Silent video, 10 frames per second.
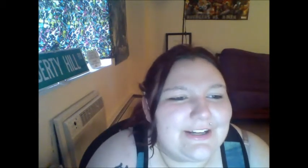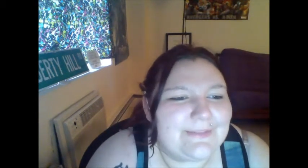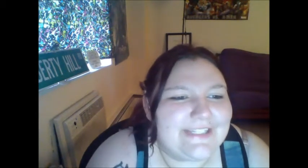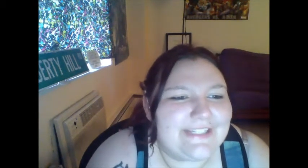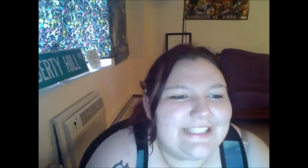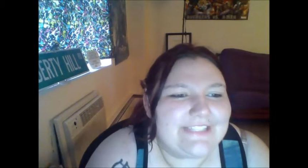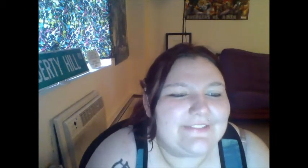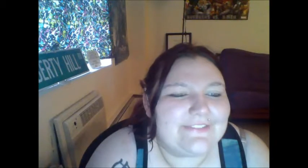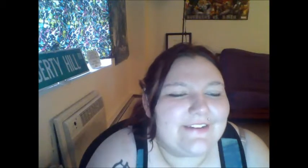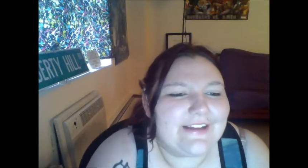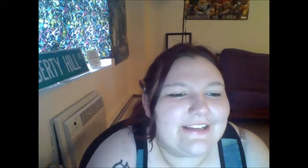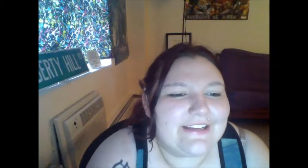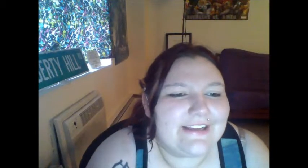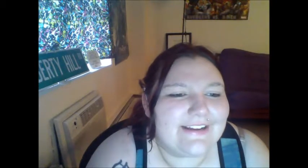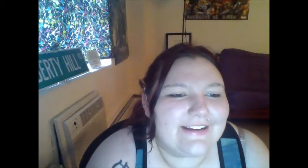He defined
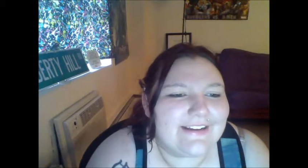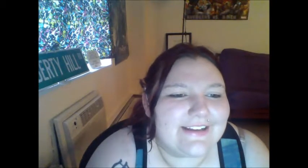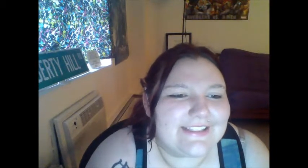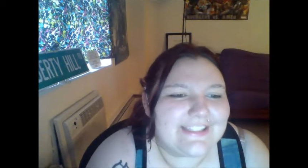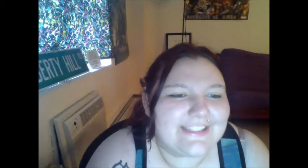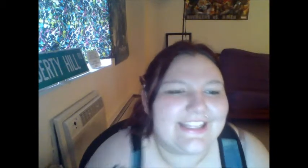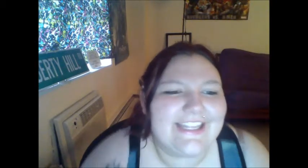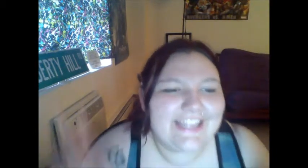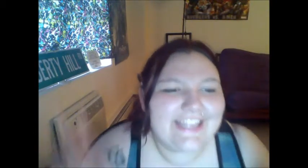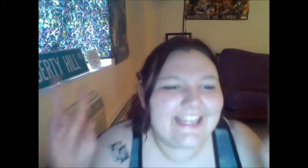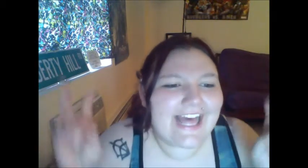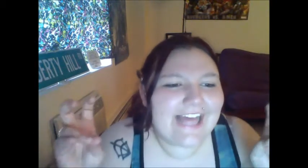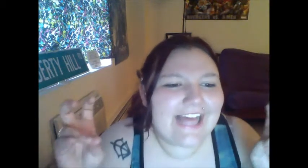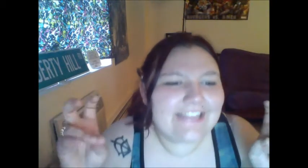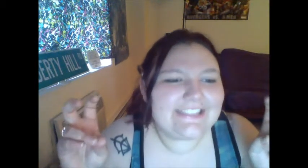God as
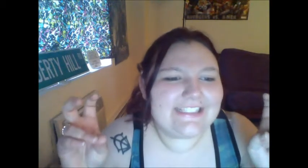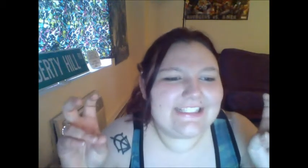that